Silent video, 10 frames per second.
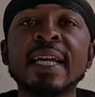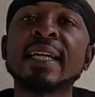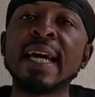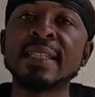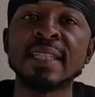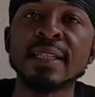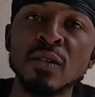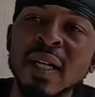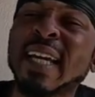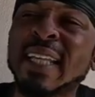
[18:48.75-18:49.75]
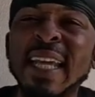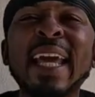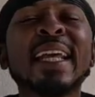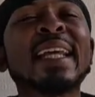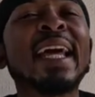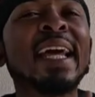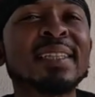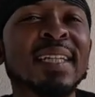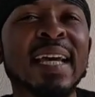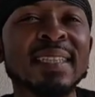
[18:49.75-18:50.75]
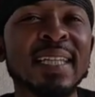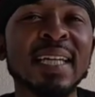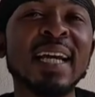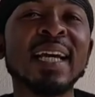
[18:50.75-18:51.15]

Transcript: gas tank so it can enhance your gas tank.